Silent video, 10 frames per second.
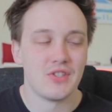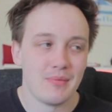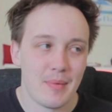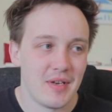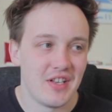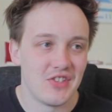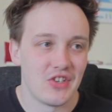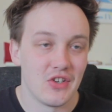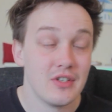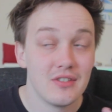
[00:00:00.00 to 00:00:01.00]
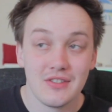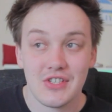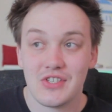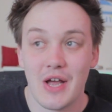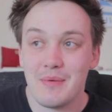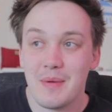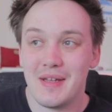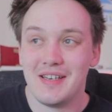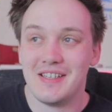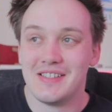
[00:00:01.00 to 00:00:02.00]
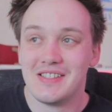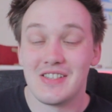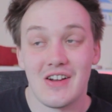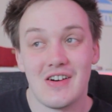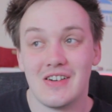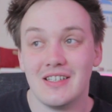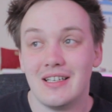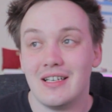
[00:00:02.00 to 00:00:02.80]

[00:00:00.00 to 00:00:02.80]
Some opinions are good, some opinions are...